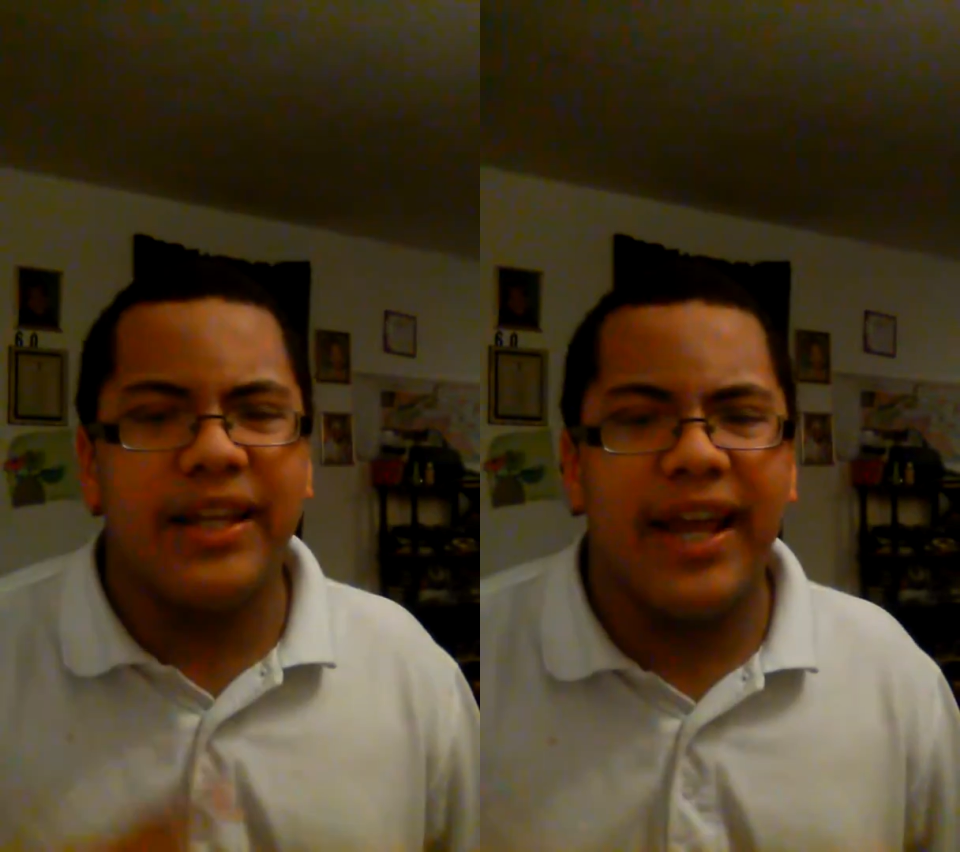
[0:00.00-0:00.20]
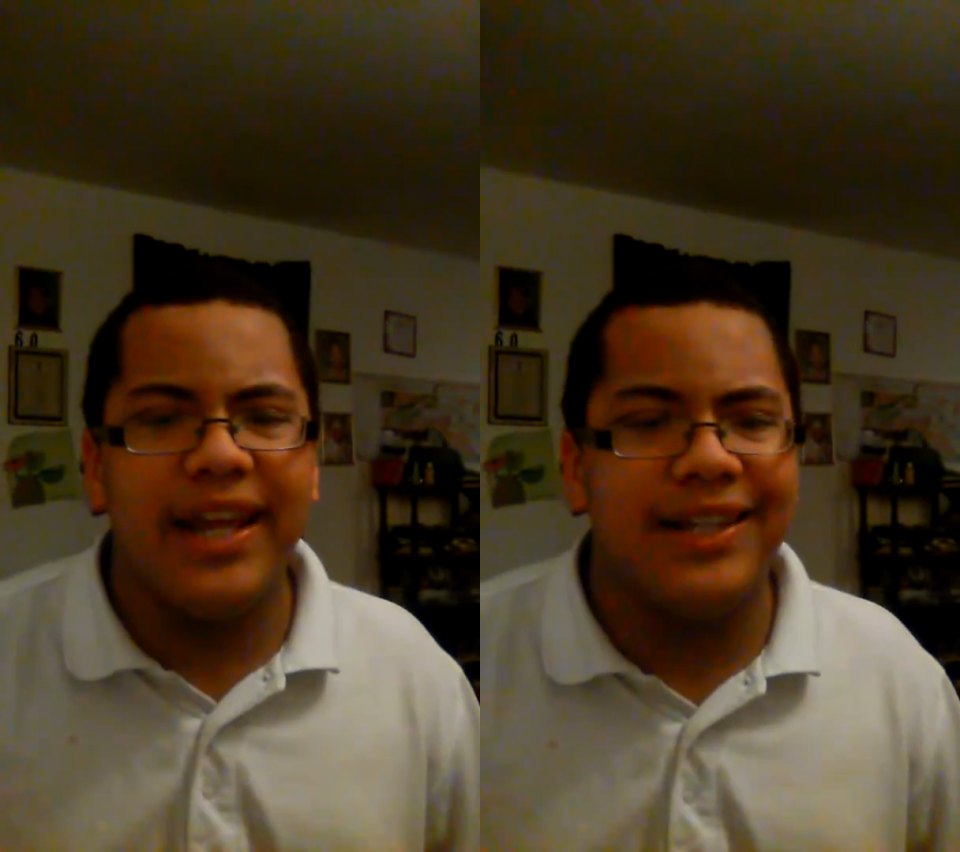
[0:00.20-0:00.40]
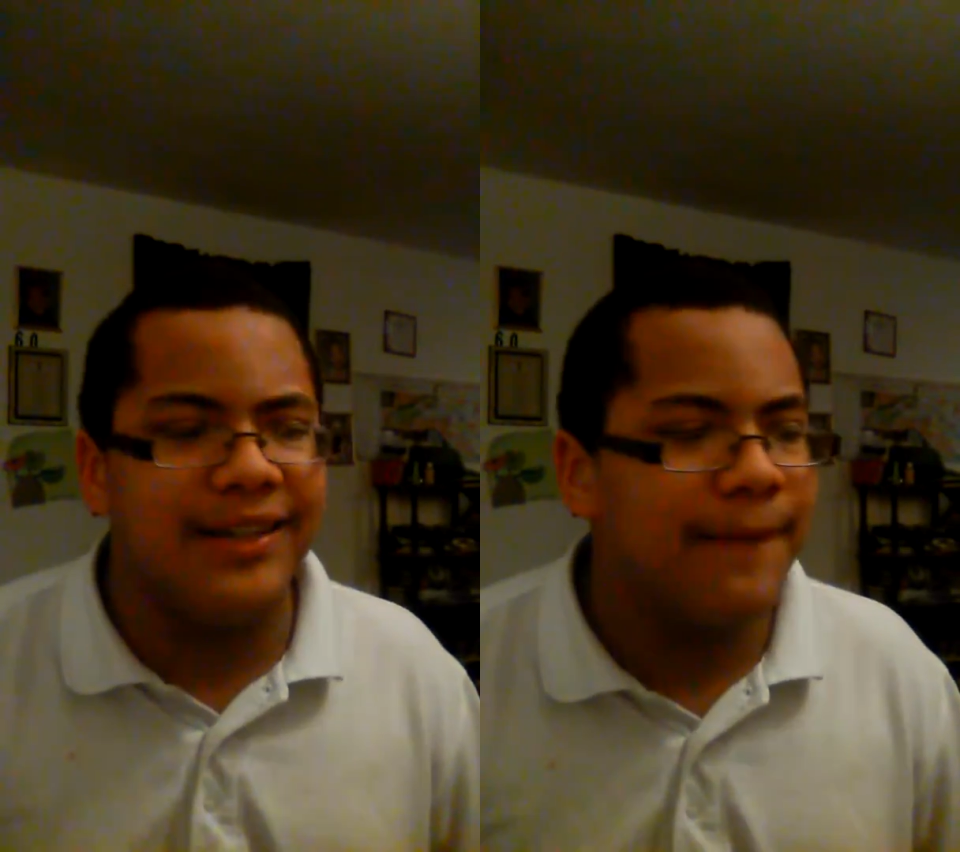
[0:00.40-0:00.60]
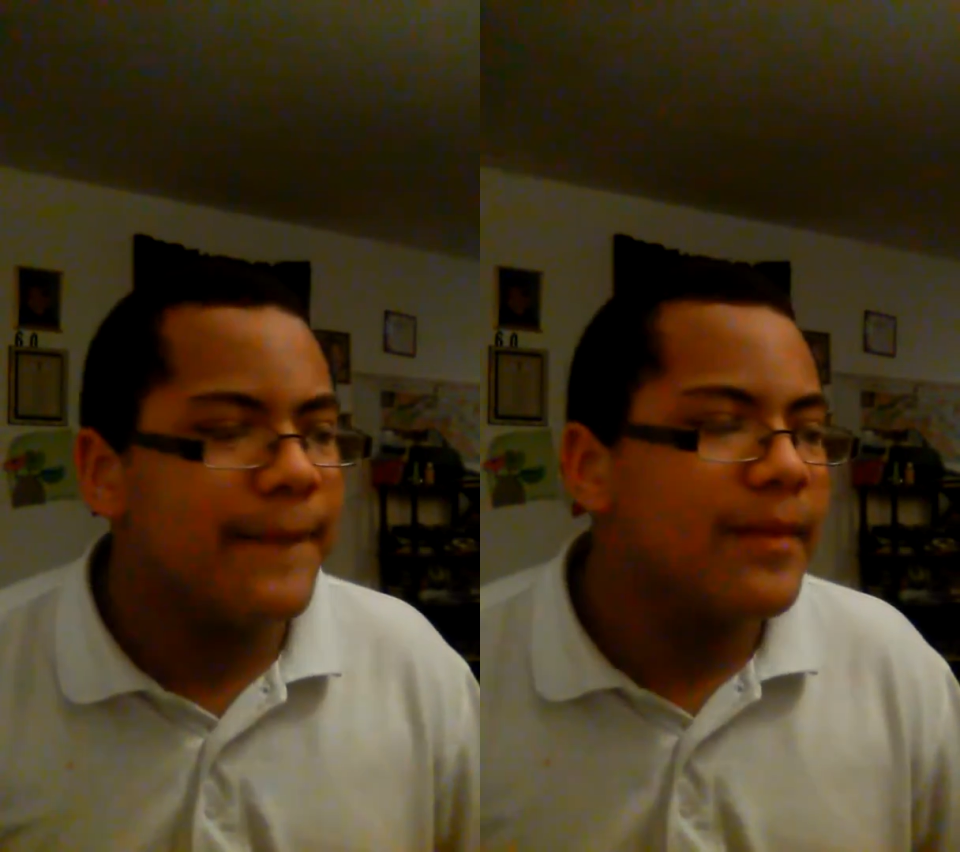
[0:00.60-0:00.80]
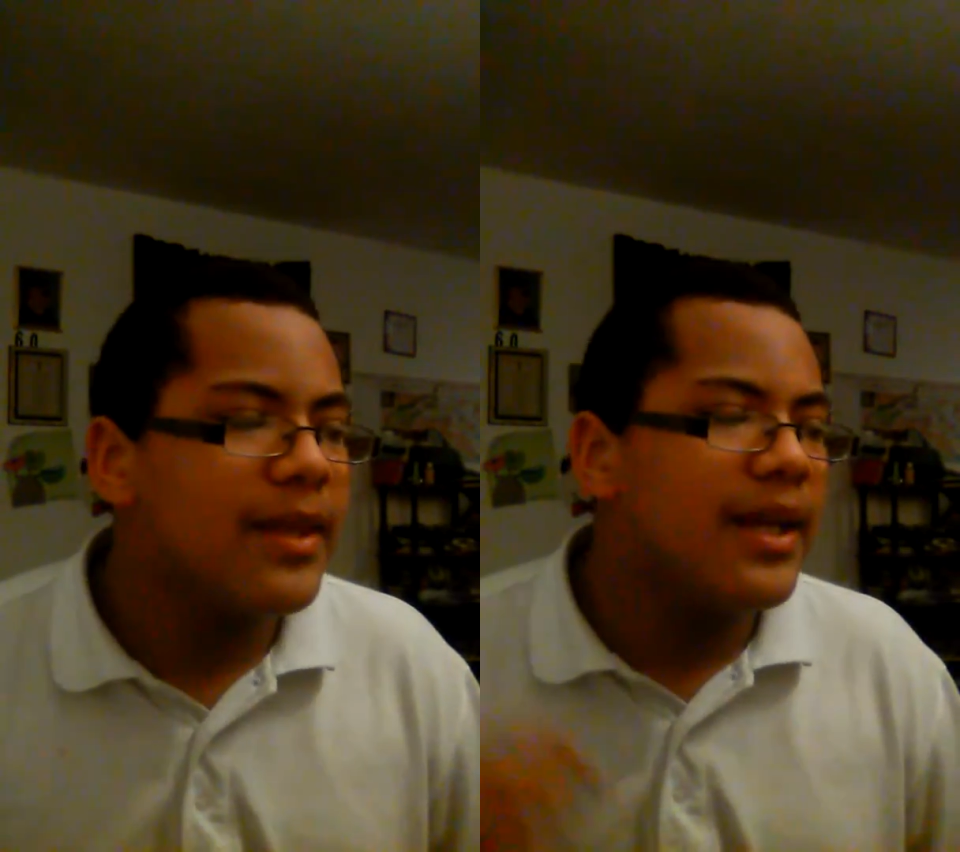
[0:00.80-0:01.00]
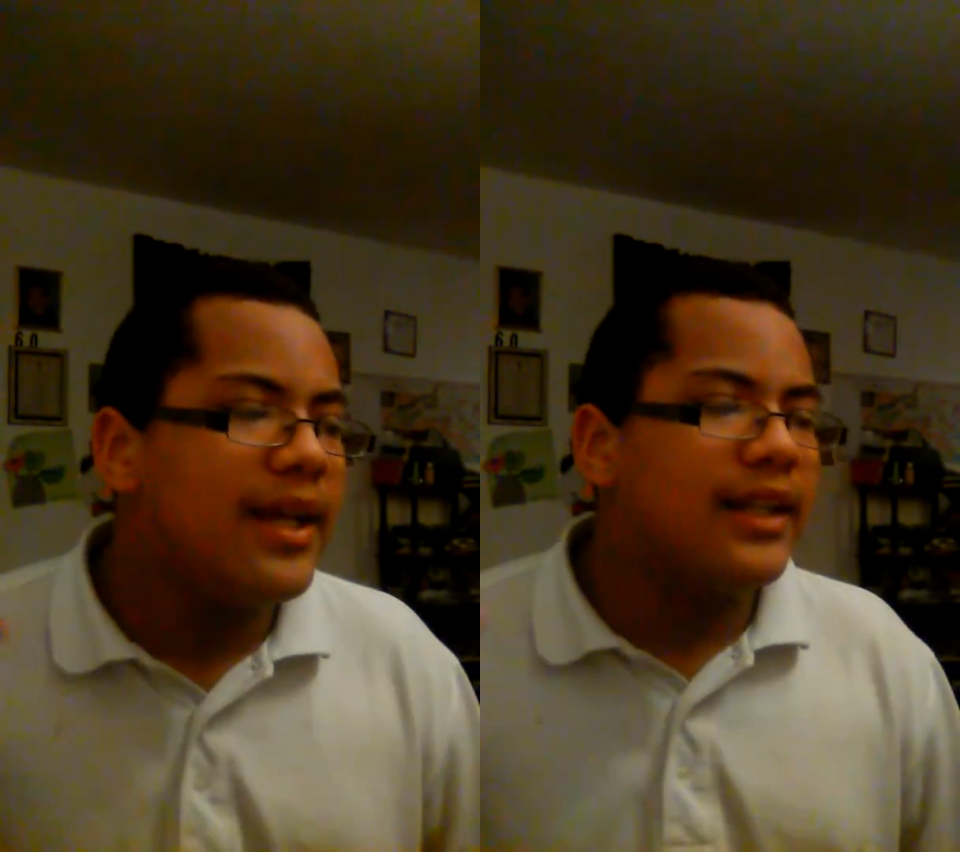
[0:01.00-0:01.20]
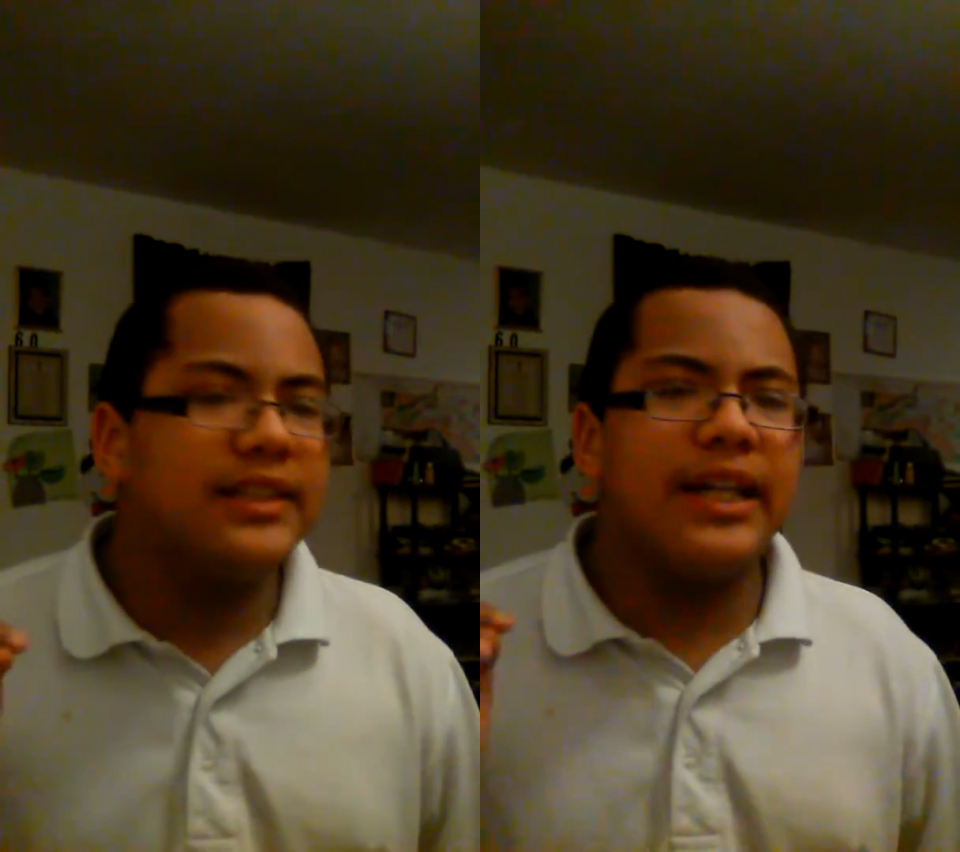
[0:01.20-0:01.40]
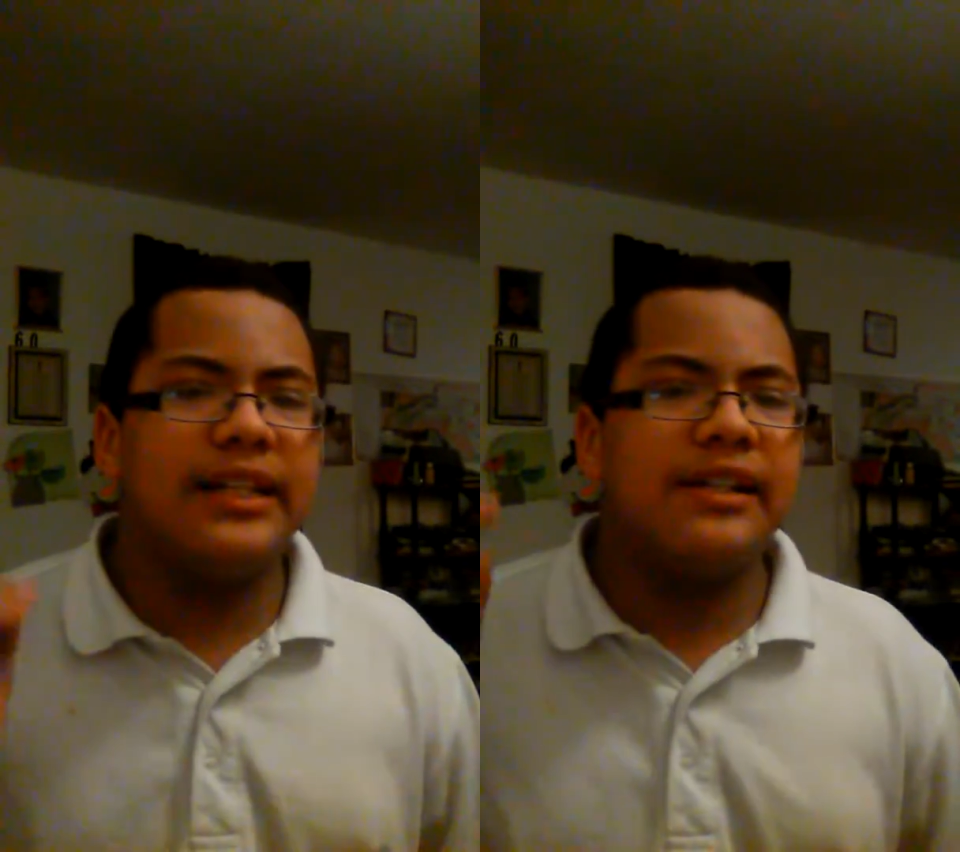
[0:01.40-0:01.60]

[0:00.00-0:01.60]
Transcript: hate it. Because, like,